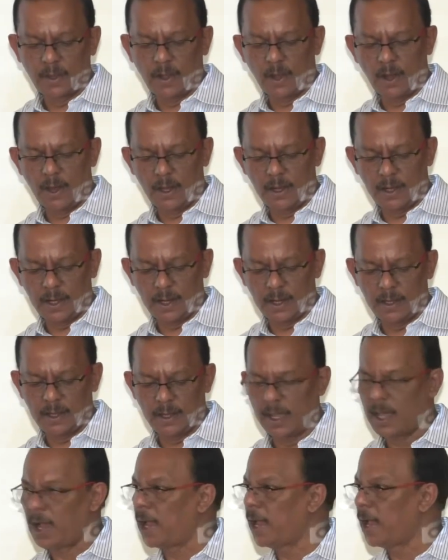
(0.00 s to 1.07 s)
or
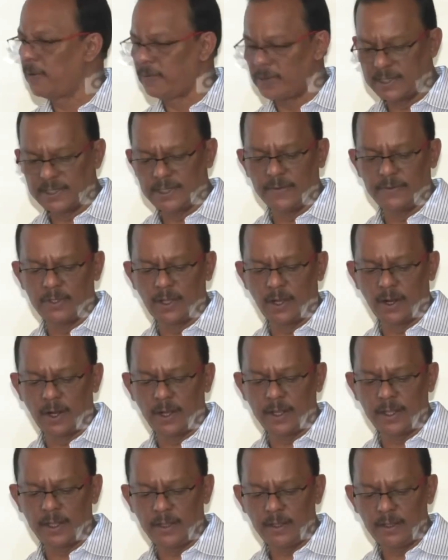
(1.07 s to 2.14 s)
I have received the
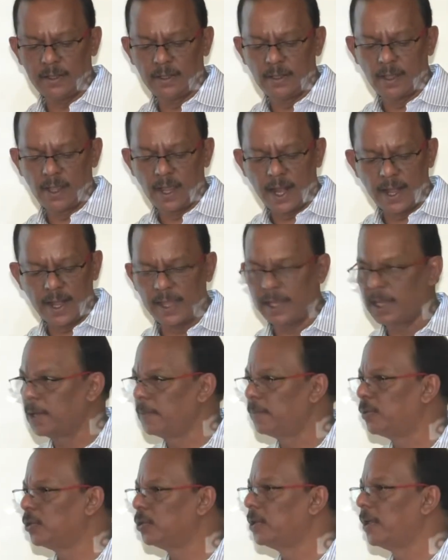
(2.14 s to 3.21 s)
order and I can
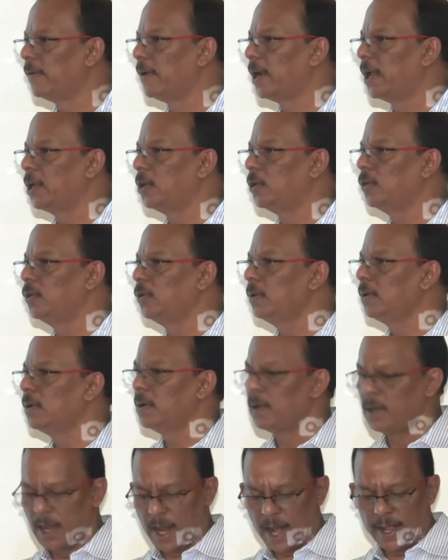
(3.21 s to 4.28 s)
put the value
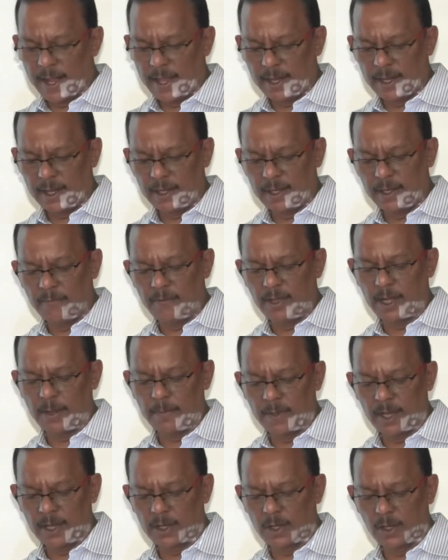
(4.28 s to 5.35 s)
and I can give a
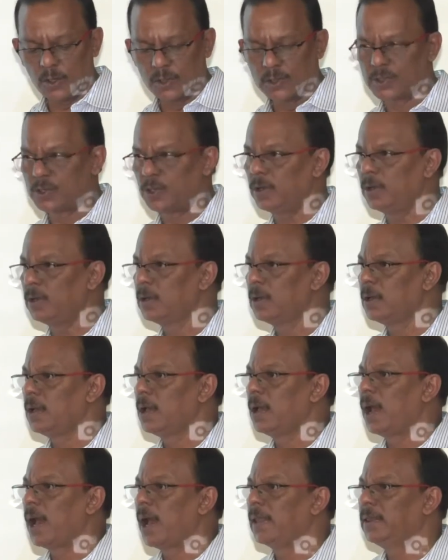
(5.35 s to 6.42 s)
remark also
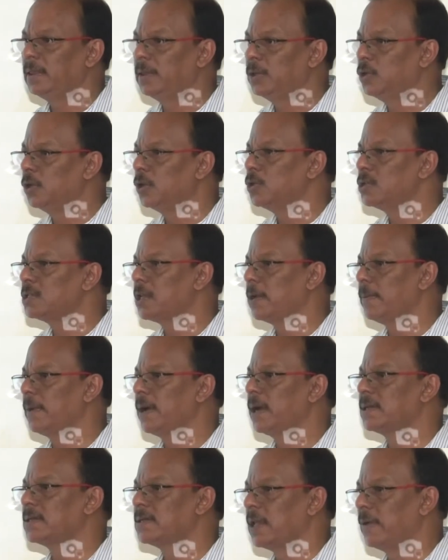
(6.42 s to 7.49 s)
and those
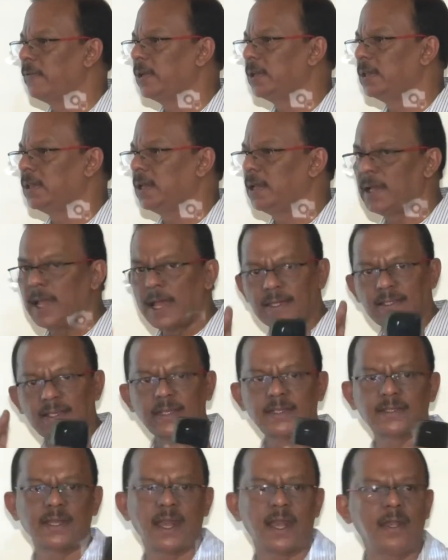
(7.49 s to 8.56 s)
remarks everything as a
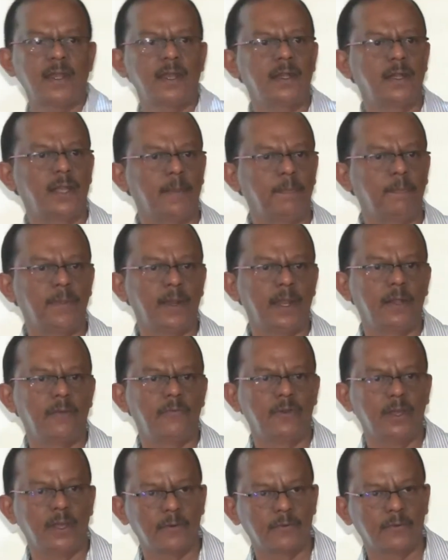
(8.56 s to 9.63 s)
standard template
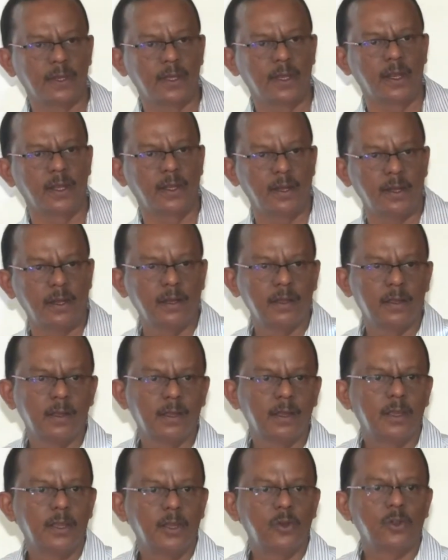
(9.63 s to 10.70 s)
we have created
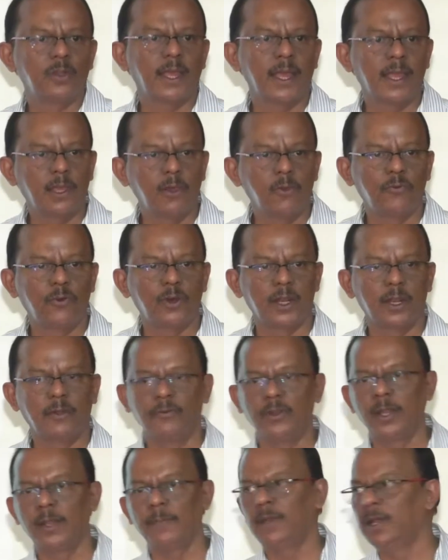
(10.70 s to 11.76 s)
you know thank you for
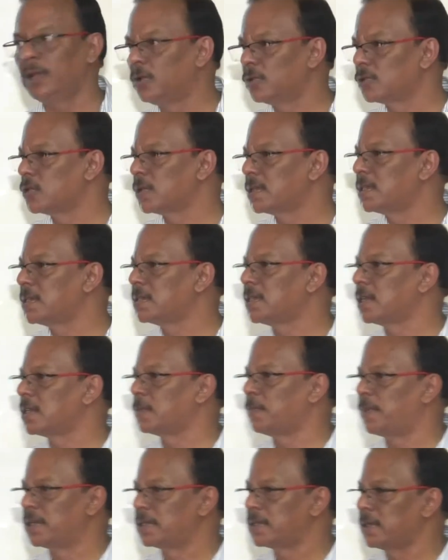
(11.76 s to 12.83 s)
referring me to such and
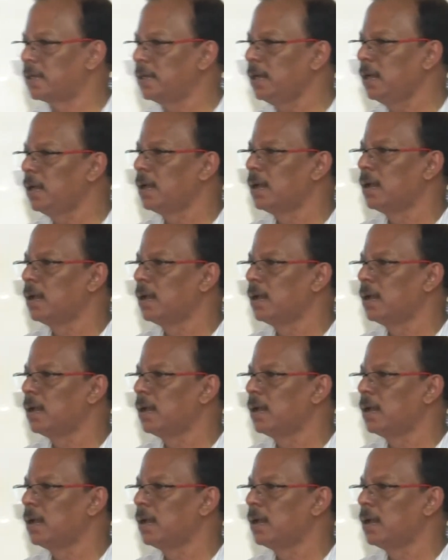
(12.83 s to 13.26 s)
such person